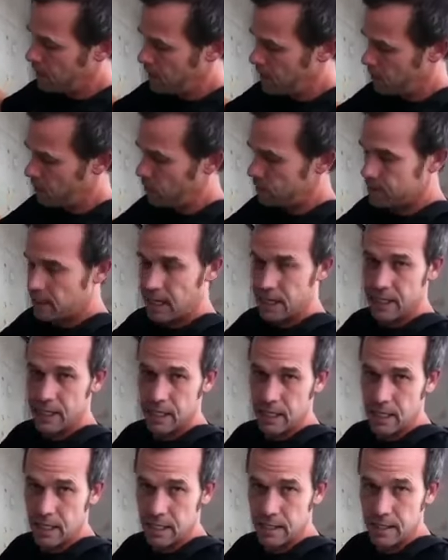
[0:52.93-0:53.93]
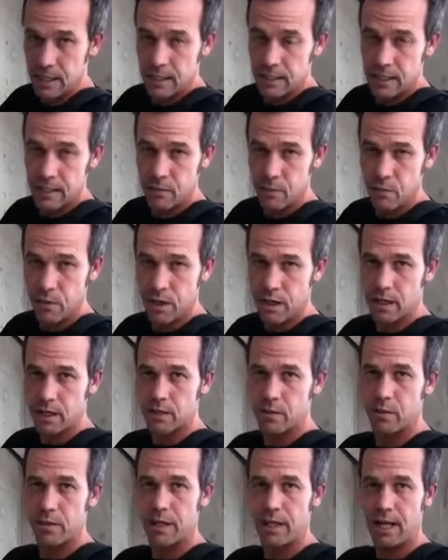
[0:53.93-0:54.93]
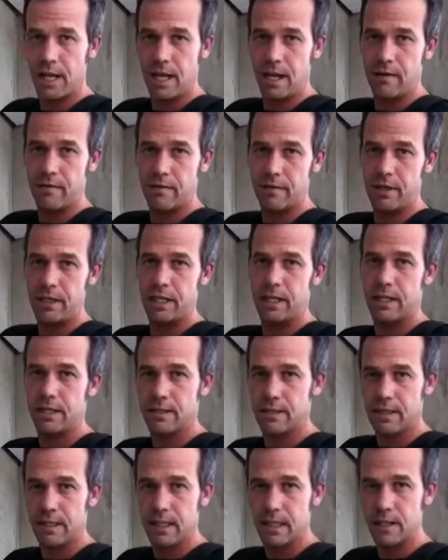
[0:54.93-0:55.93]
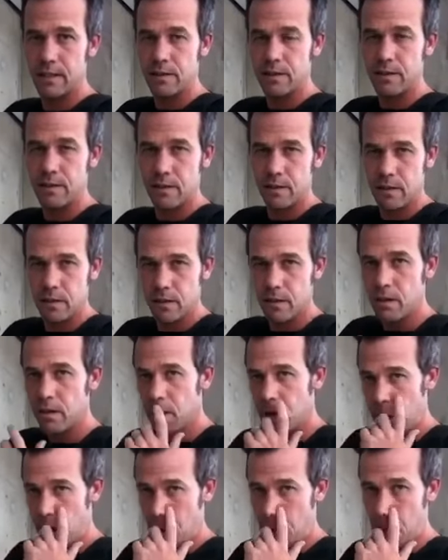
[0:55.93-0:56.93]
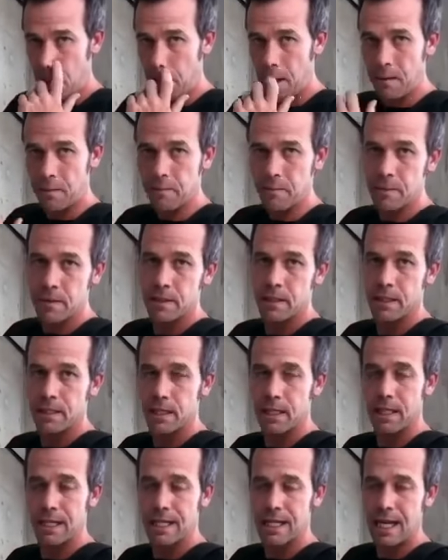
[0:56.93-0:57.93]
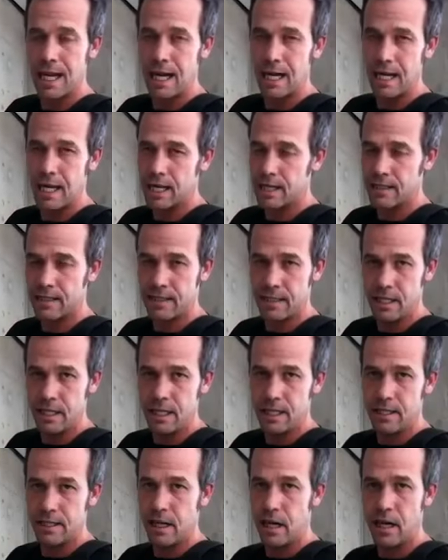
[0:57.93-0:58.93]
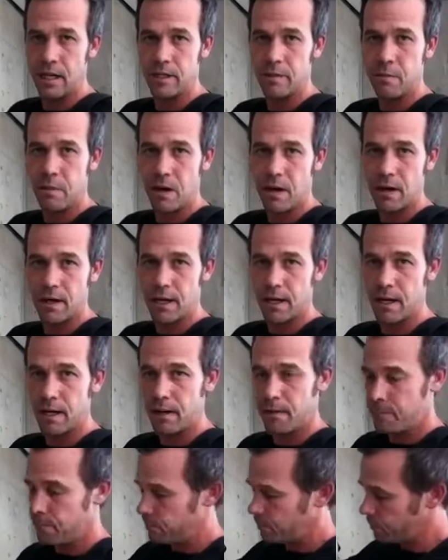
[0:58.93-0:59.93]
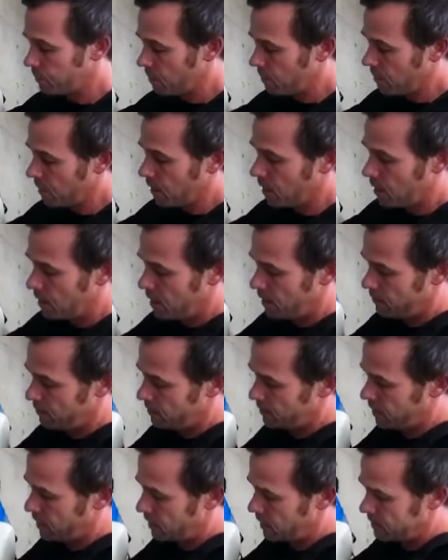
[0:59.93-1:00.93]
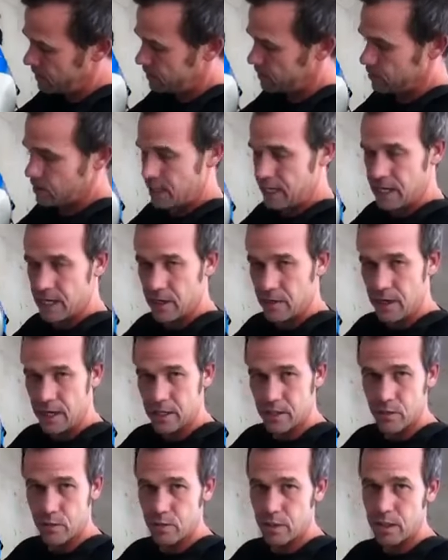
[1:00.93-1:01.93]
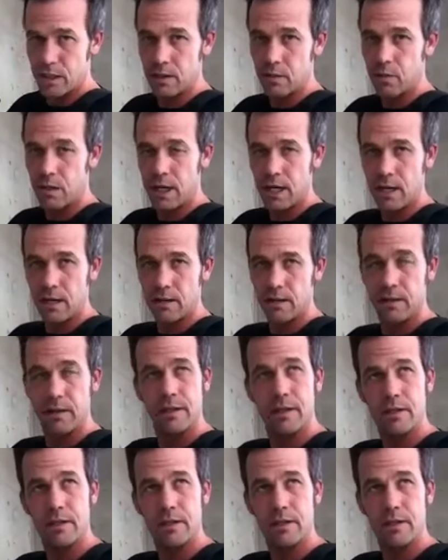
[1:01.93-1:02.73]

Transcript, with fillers: And what that does is it works with every single um, kayak seat on the market. It uh, just integrates really well.